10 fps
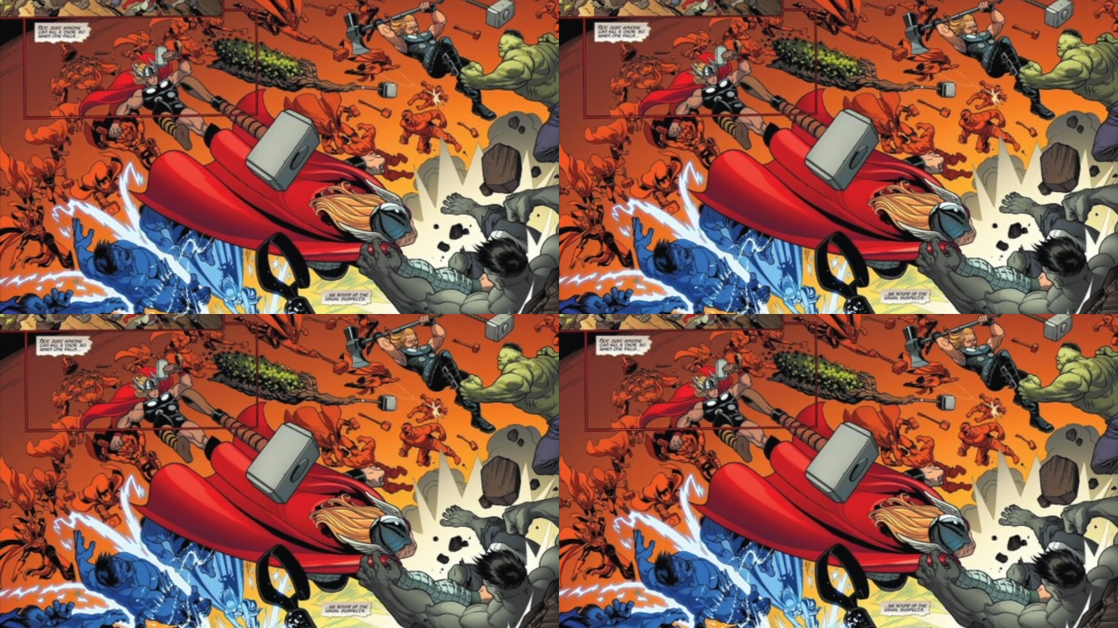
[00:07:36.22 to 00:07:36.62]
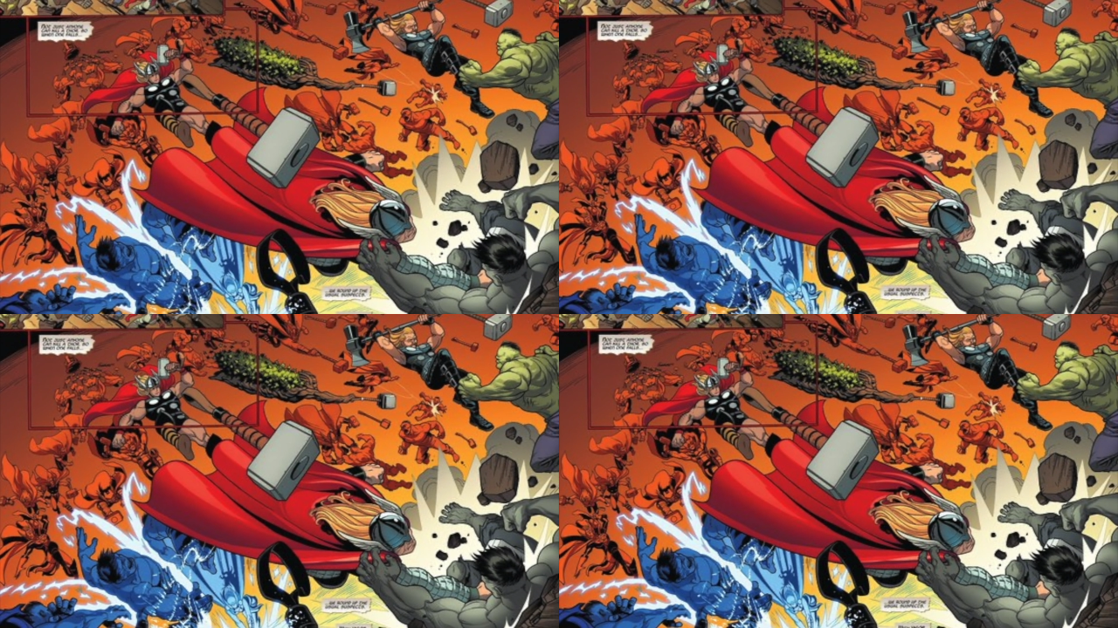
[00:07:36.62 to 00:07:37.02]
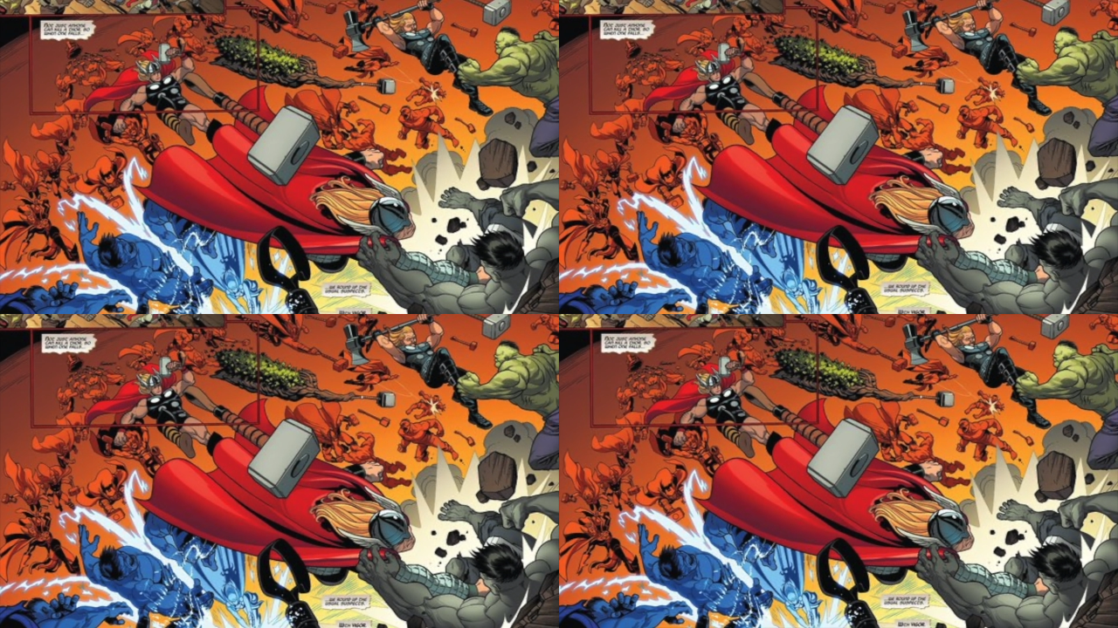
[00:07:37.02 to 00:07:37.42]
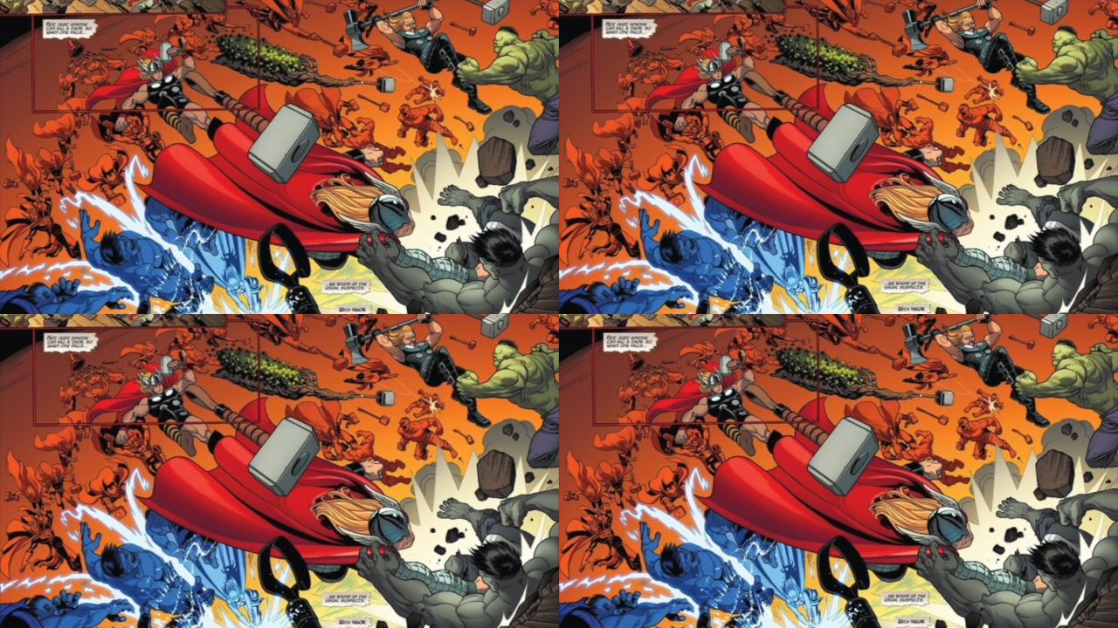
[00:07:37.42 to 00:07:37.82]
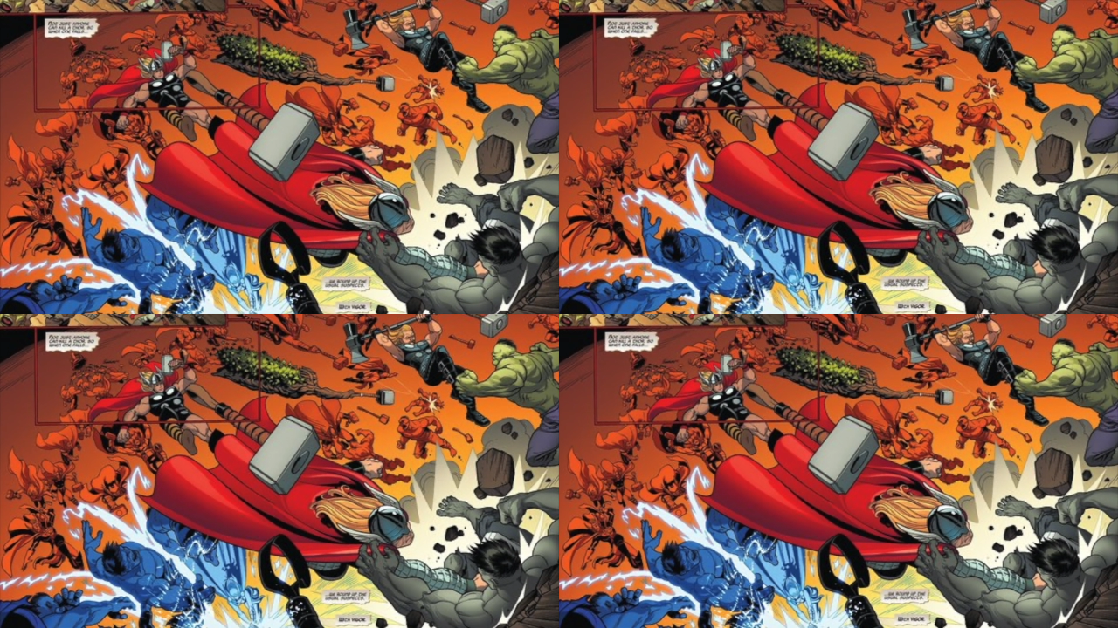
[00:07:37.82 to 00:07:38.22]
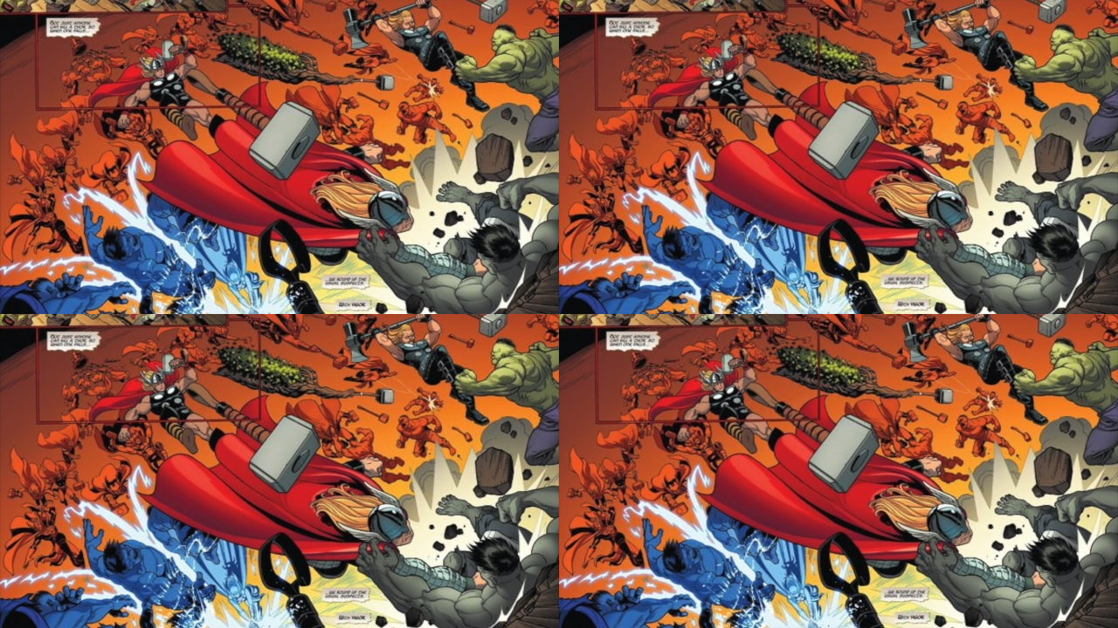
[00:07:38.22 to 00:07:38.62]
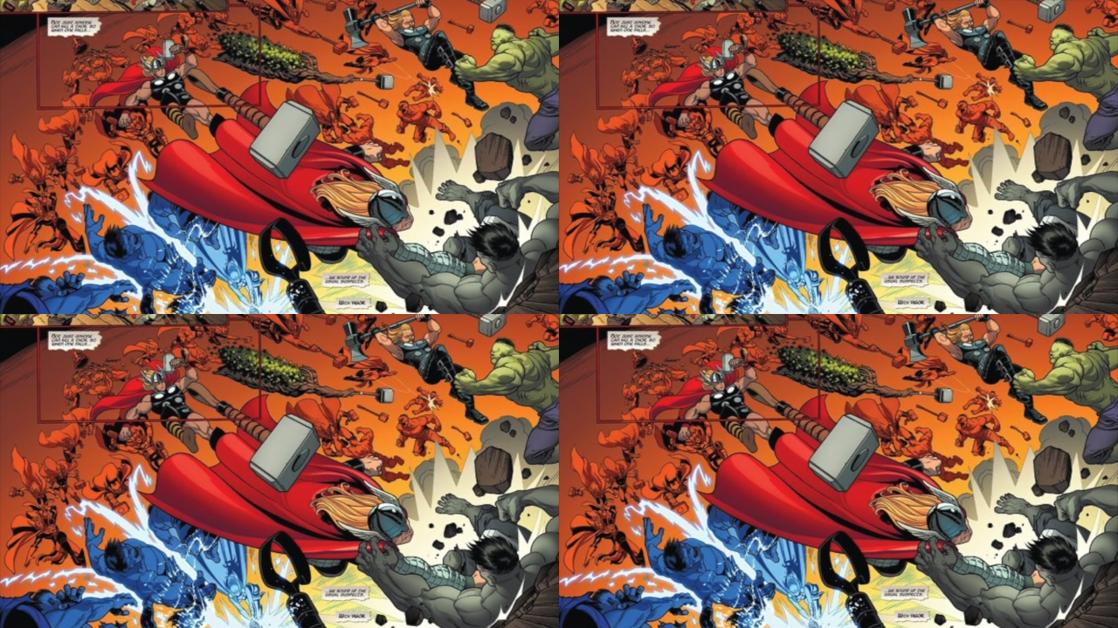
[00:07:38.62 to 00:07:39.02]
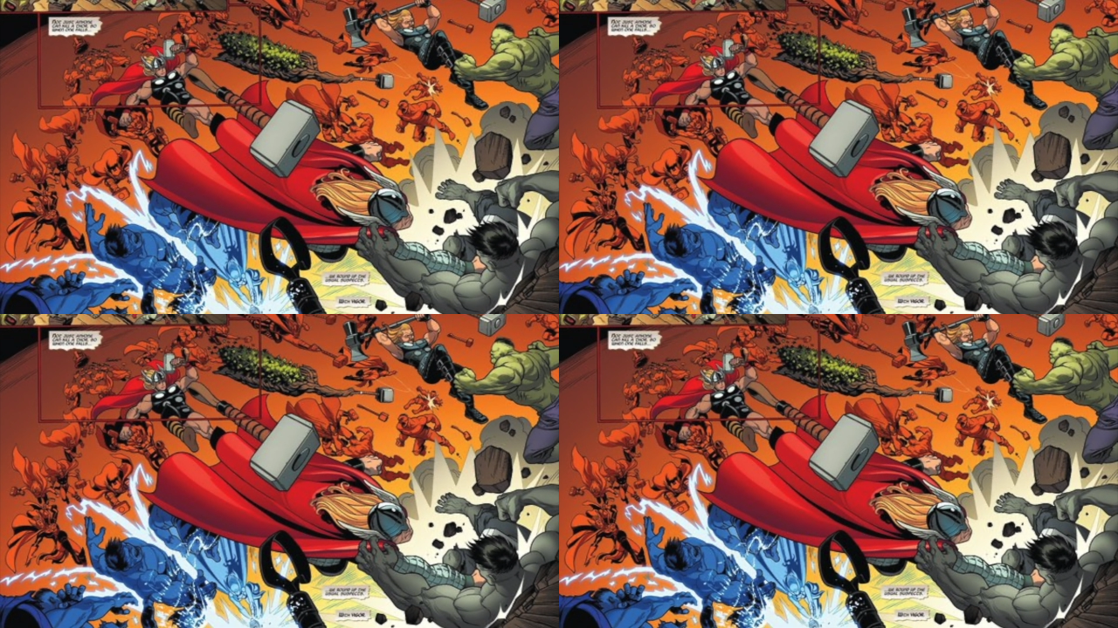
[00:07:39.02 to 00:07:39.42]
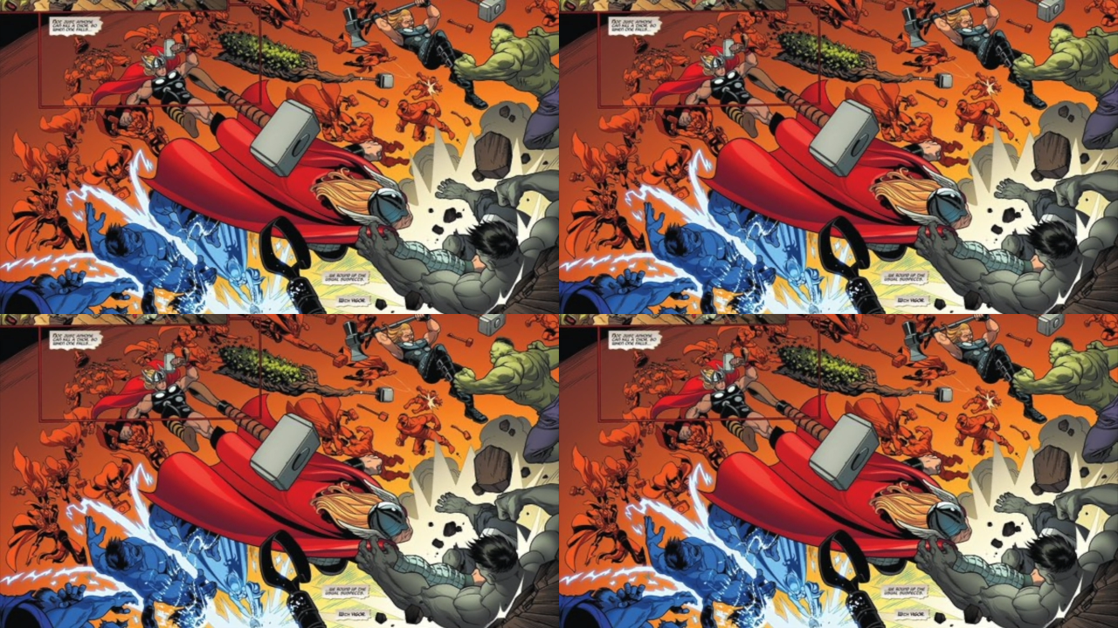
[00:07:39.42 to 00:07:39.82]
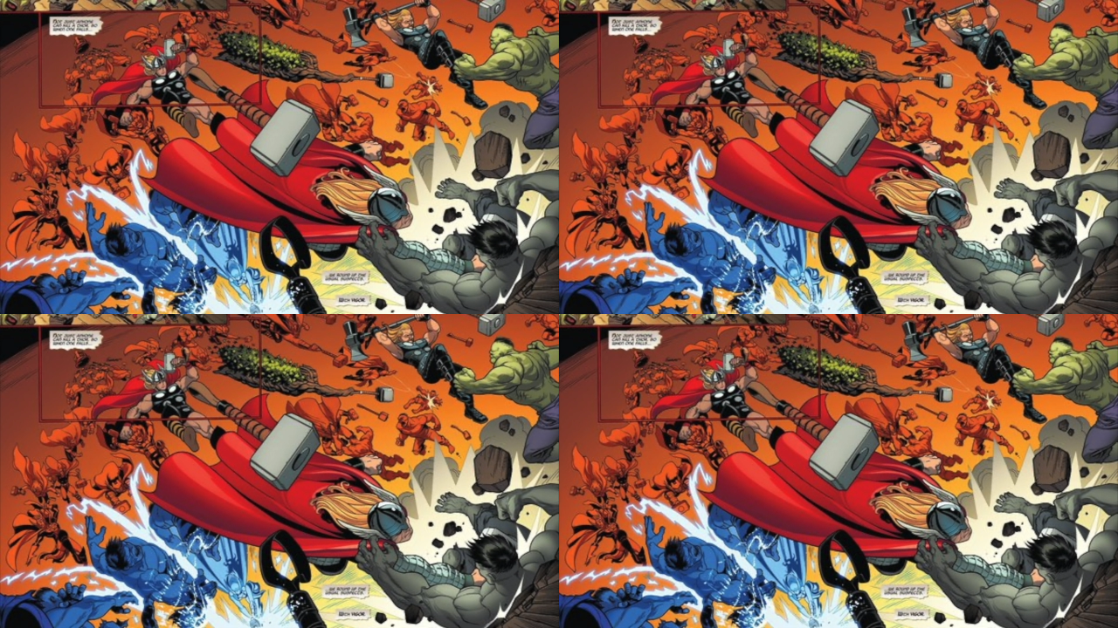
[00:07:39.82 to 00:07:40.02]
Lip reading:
No face is visible, so there are no lips to read.